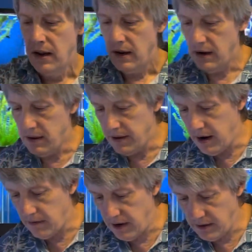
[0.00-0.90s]
And
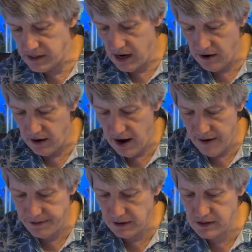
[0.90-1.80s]
that rounds out our
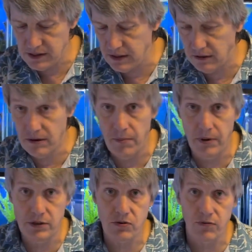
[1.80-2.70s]
African cichlid
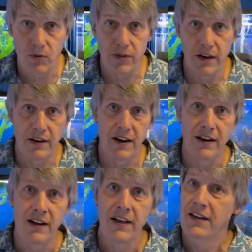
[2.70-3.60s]
bunch for that day.
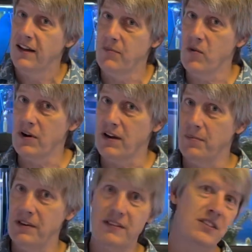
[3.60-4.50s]
Got more
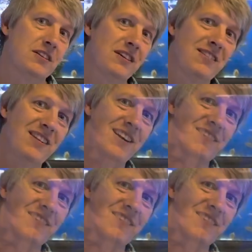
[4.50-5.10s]
coming, stick around.